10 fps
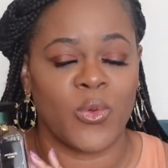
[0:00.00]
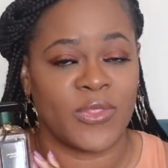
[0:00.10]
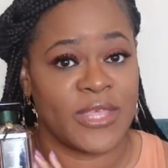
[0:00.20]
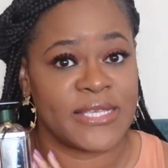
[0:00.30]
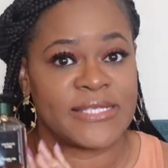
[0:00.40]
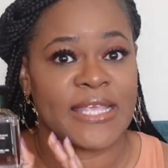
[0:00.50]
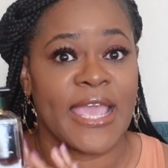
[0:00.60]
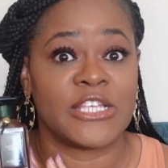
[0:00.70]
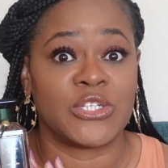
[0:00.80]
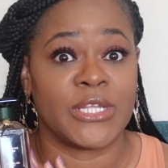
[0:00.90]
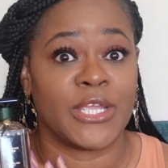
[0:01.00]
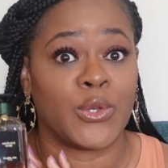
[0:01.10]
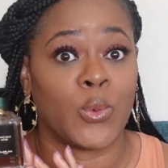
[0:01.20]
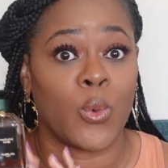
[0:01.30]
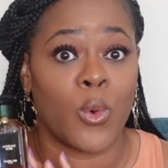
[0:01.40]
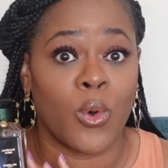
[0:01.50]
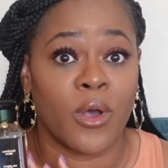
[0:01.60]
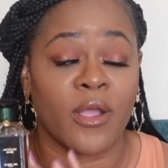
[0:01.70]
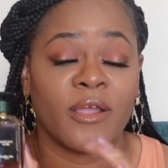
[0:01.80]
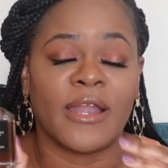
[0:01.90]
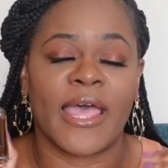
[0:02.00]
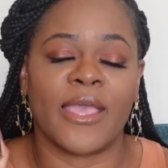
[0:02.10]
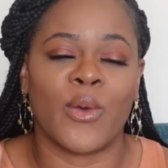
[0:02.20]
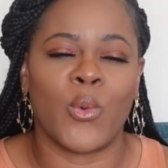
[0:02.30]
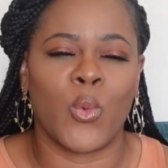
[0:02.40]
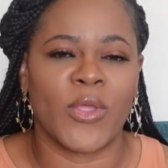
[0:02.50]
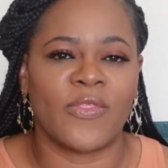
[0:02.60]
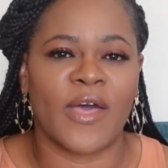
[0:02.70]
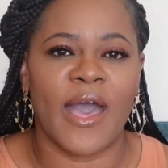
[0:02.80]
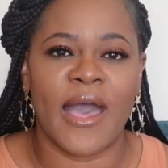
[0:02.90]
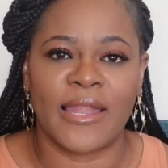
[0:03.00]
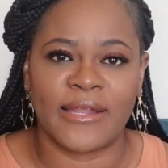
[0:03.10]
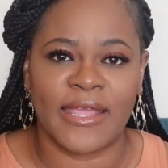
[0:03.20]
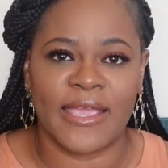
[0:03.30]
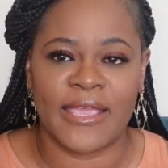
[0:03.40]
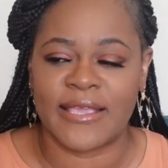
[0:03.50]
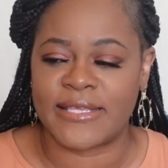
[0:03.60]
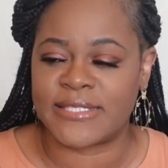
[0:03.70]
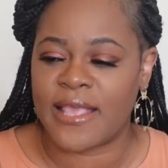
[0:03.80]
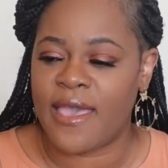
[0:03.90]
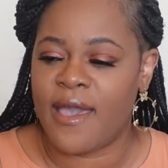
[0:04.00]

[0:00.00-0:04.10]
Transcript: this Angelique Noire like with the holidays.